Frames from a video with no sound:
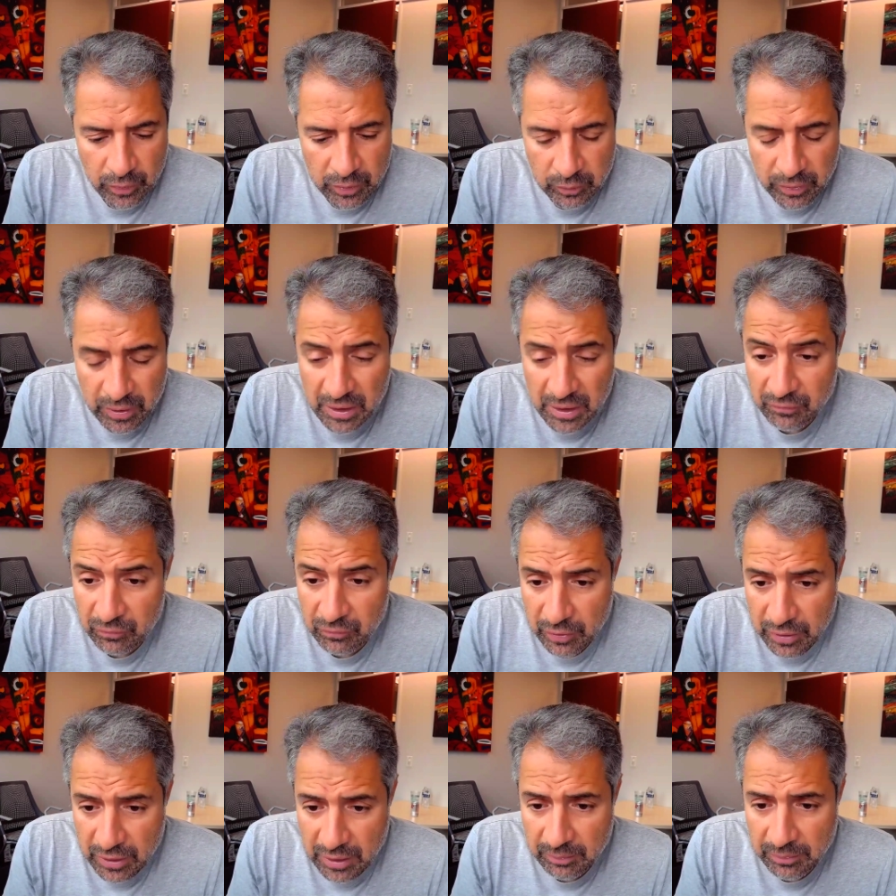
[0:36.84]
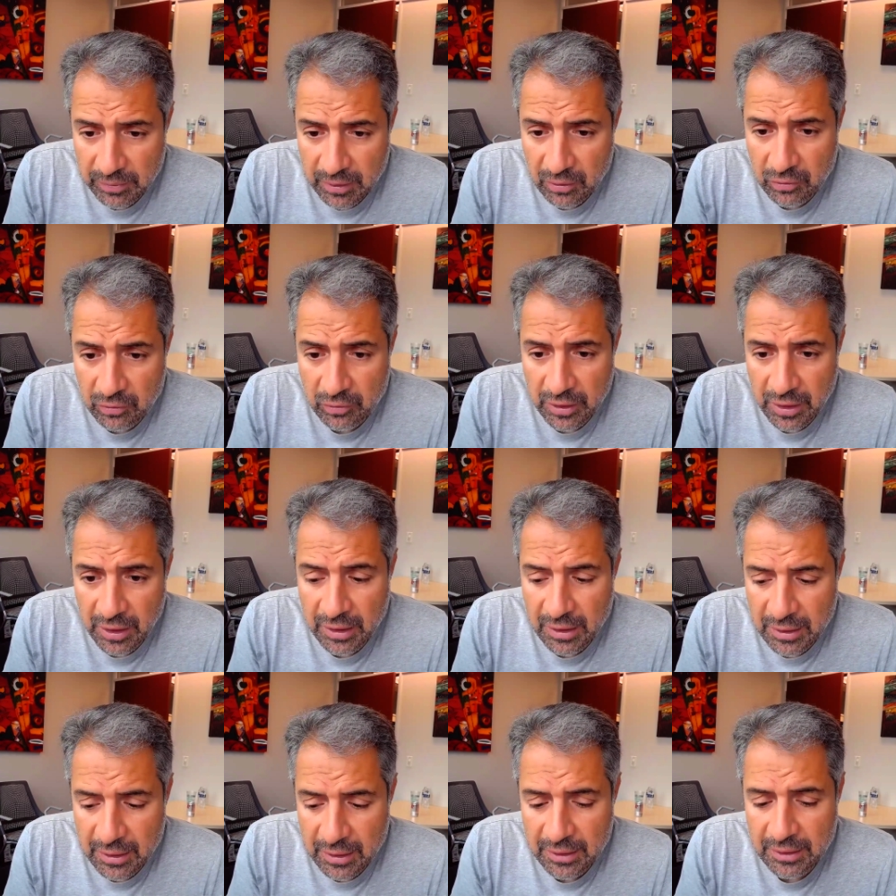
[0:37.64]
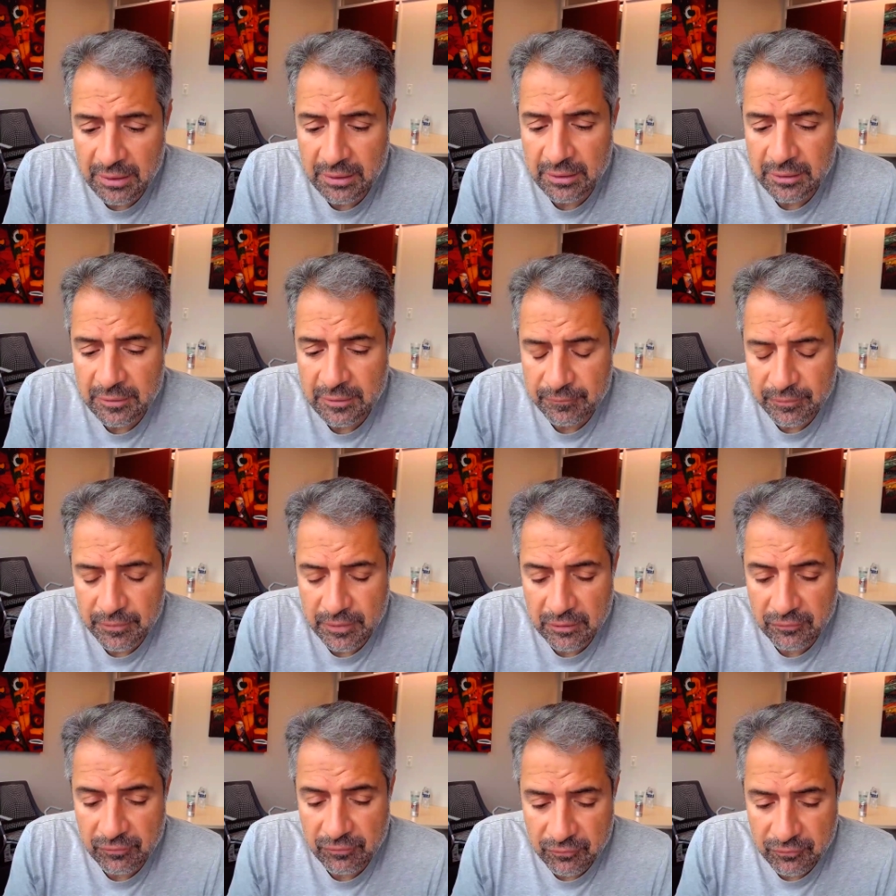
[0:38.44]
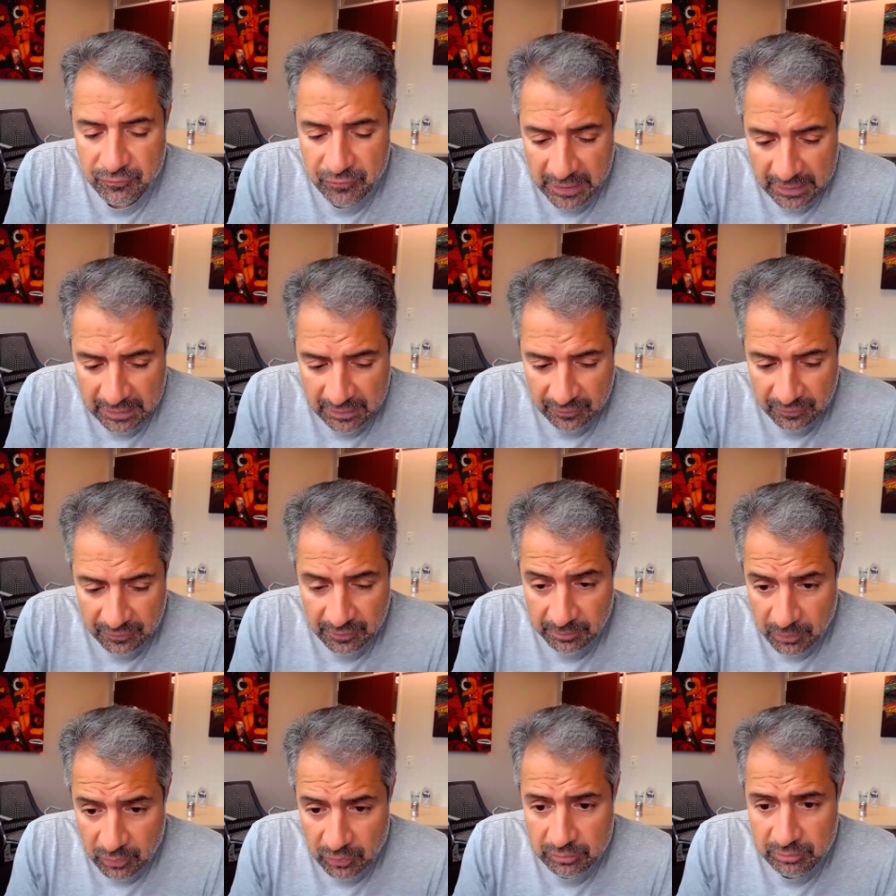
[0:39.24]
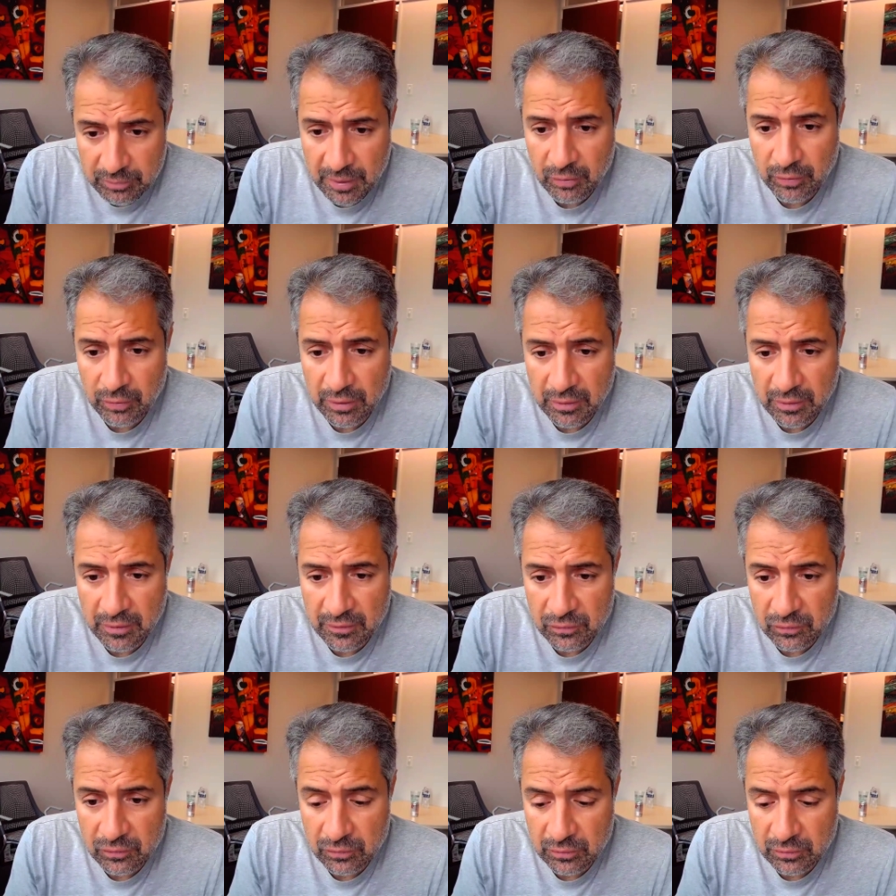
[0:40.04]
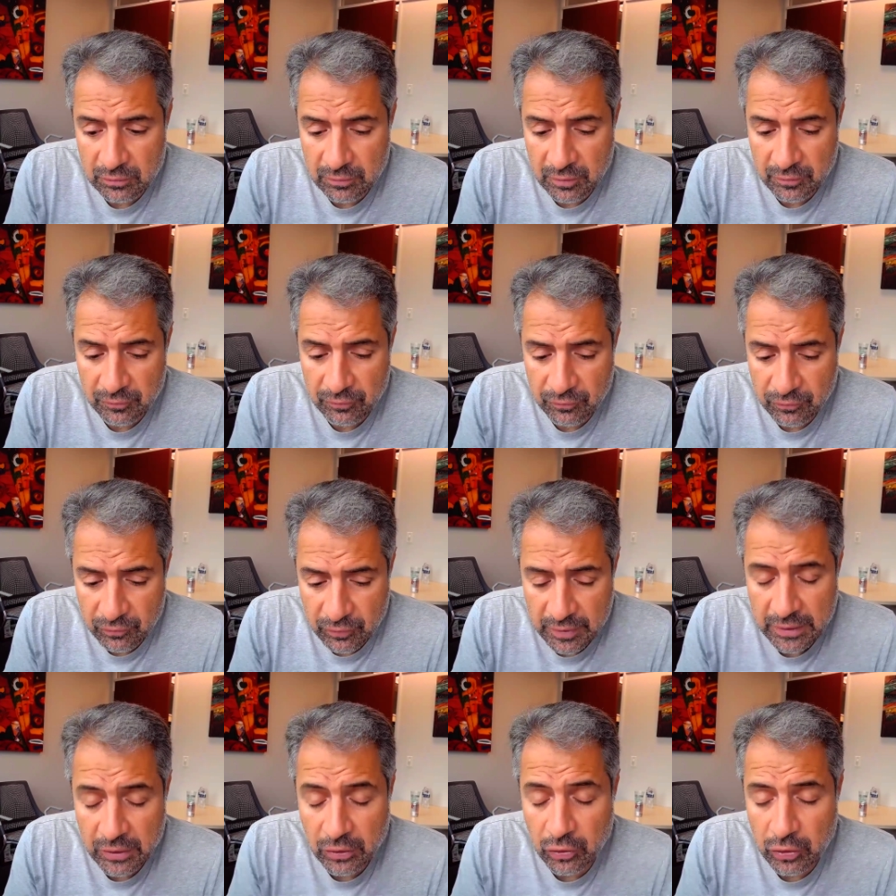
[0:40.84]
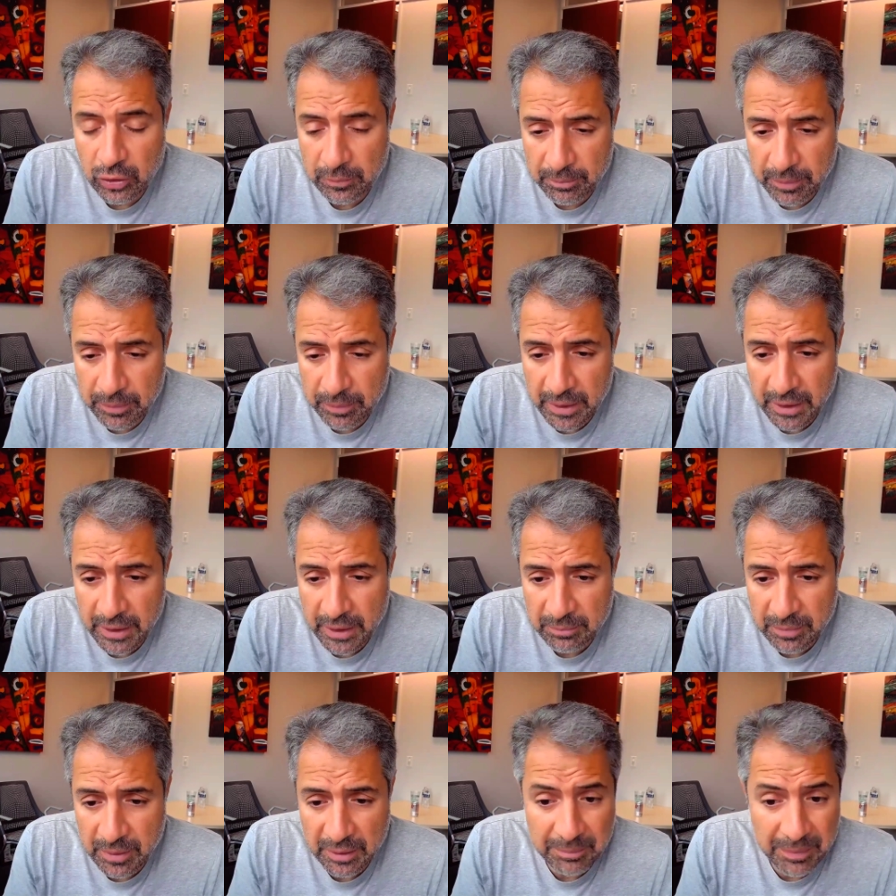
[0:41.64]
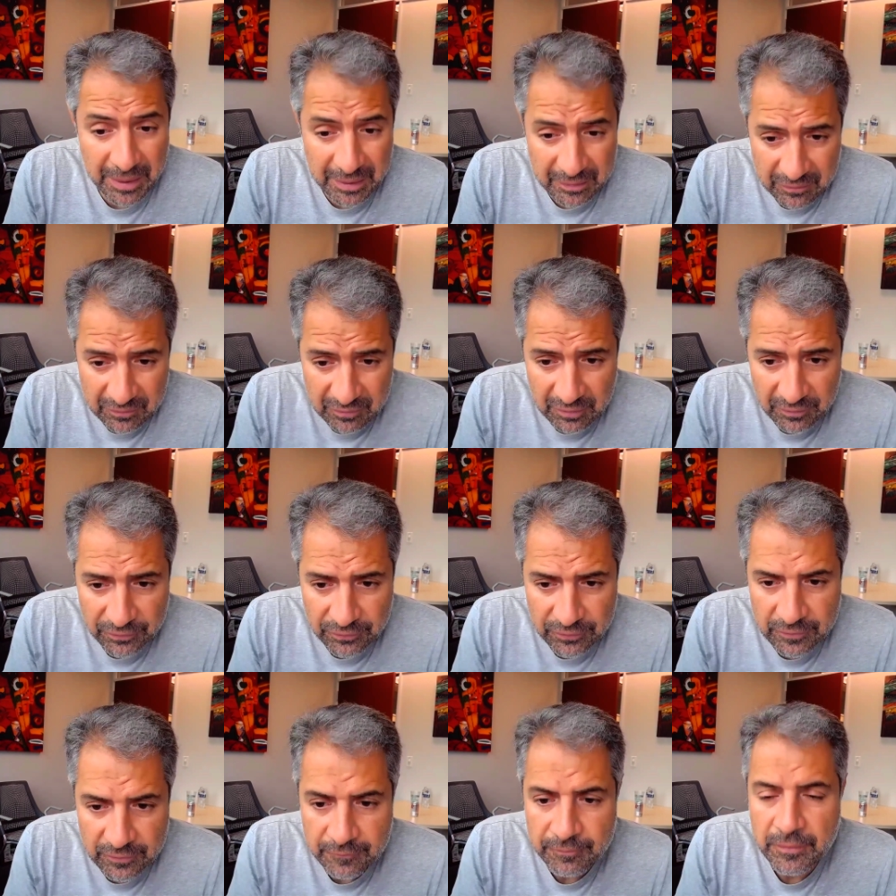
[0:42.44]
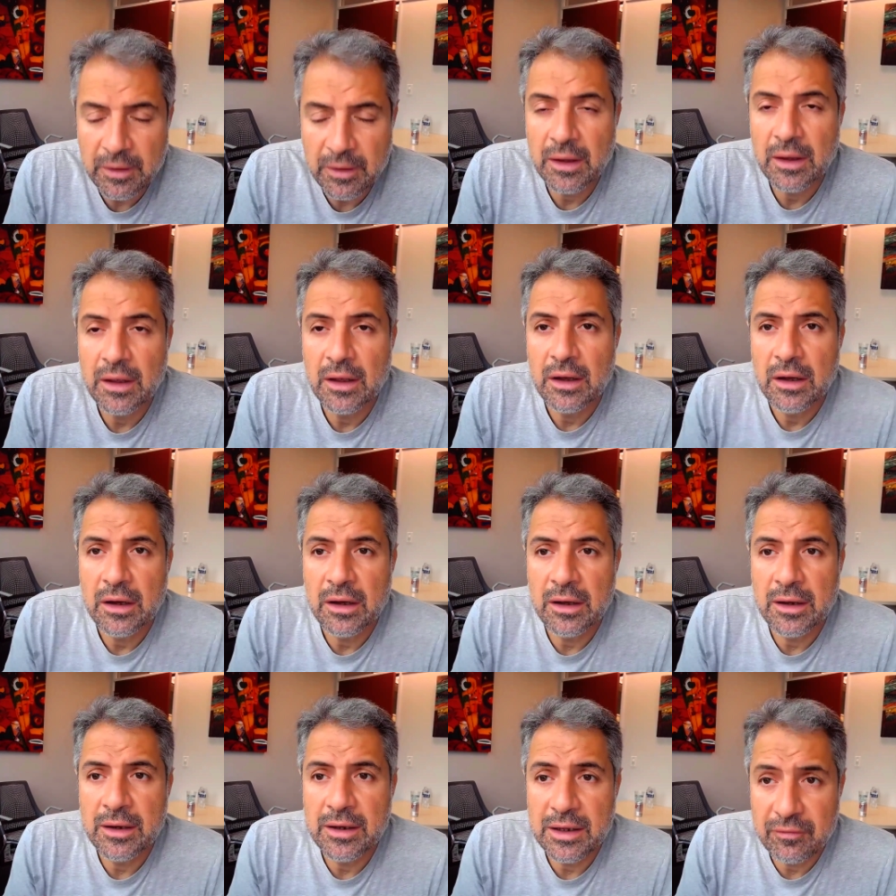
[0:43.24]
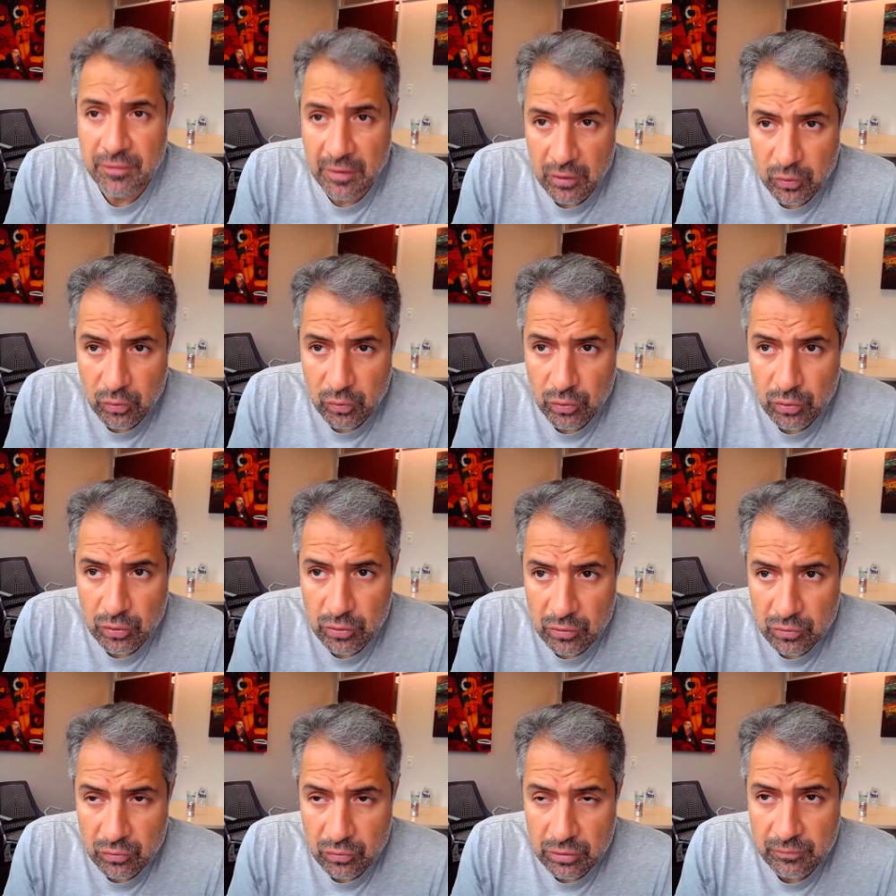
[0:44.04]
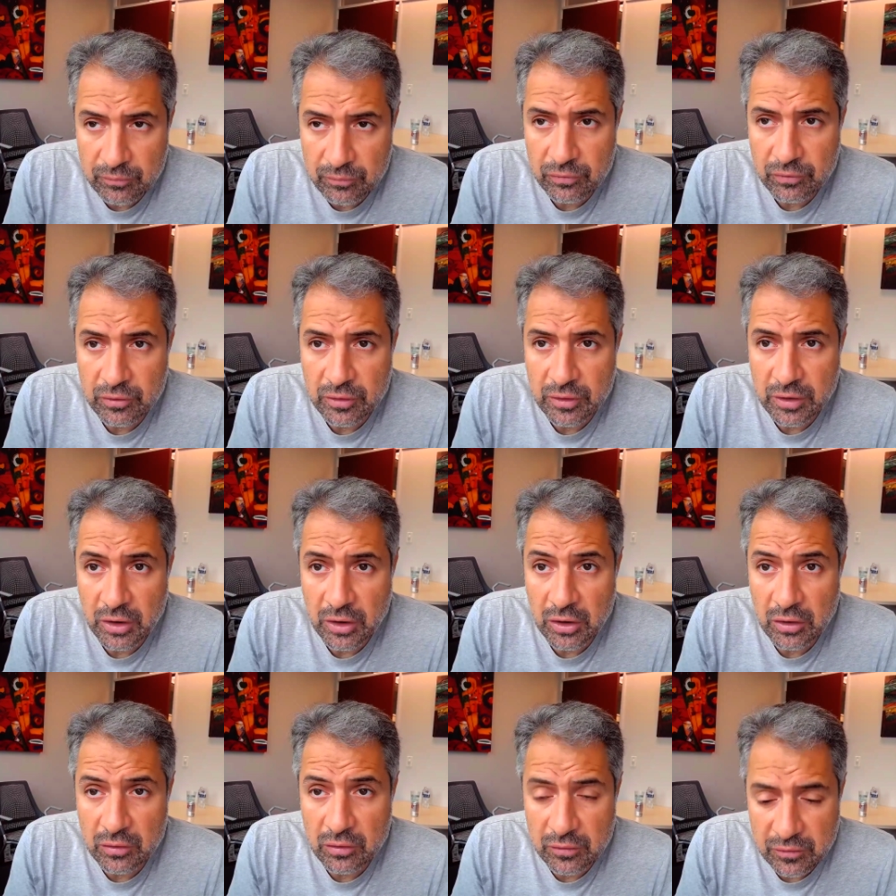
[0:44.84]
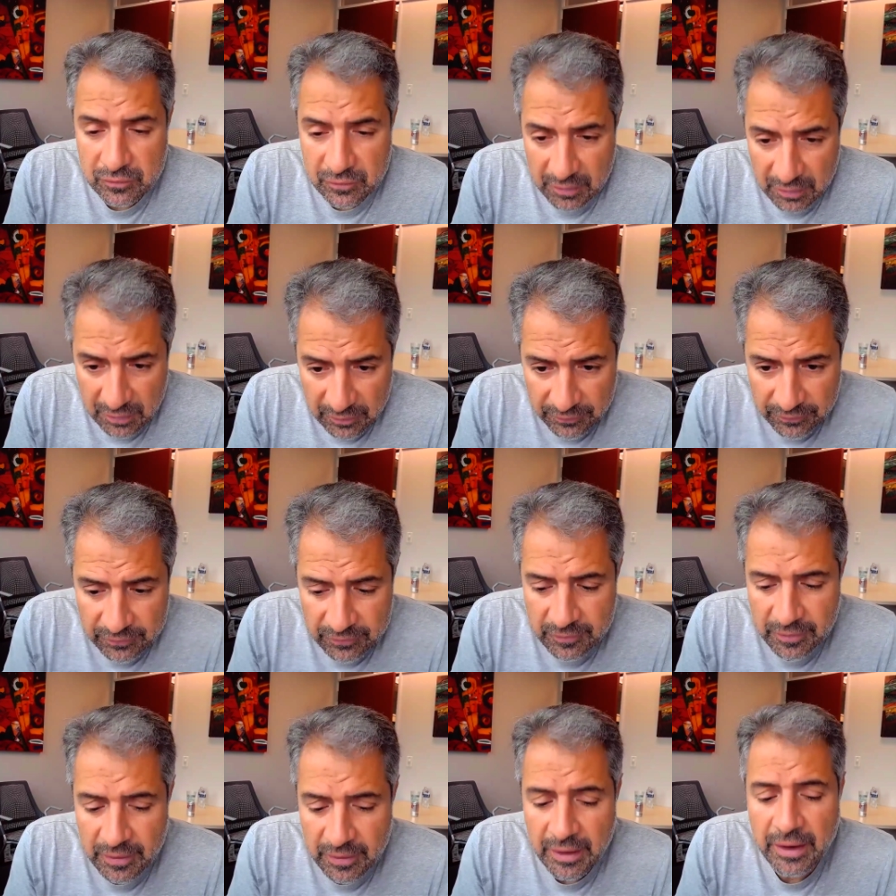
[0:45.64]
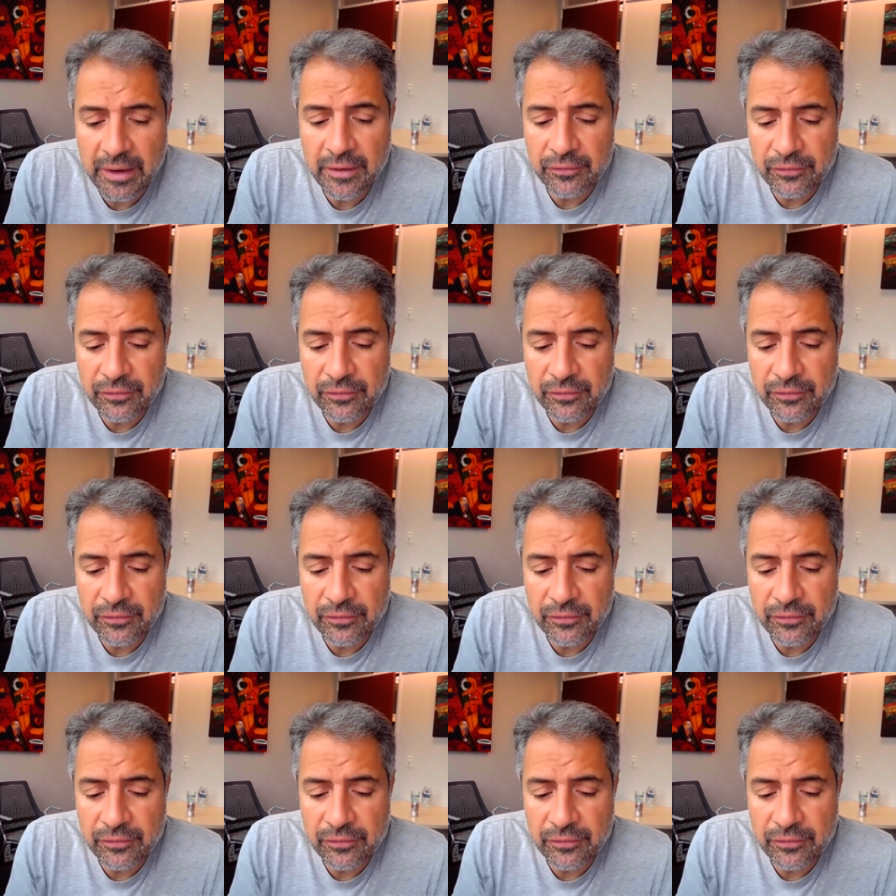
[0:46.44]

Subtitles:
When we have leukemia or ALL, in fact, the bone marrow is fully occupied by bad cells, leaving no room for good cells.